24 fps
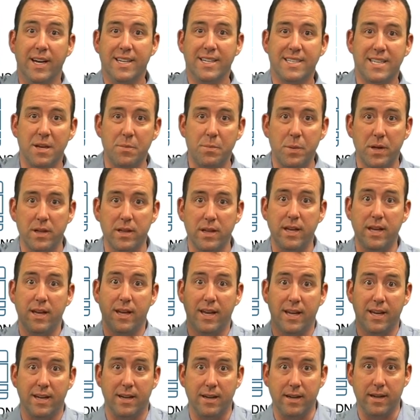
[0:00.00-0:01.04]
Typically,
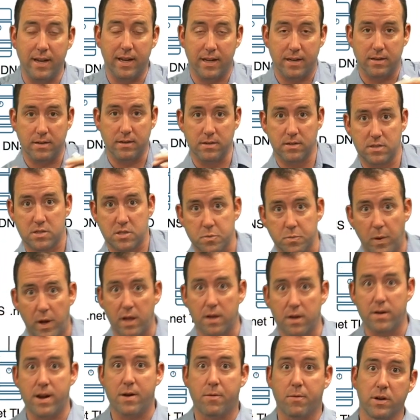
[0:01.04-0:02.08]
in
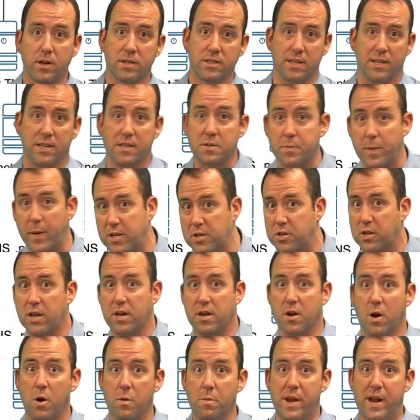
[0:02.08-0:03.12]
smaller networks, and especially in
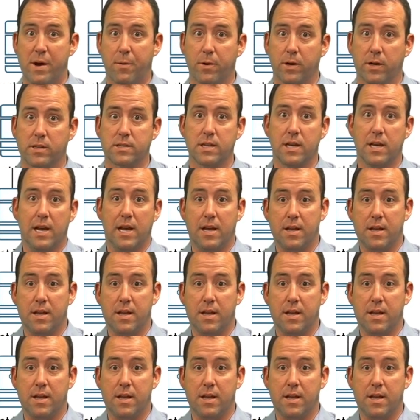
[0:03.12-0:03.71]
home networks,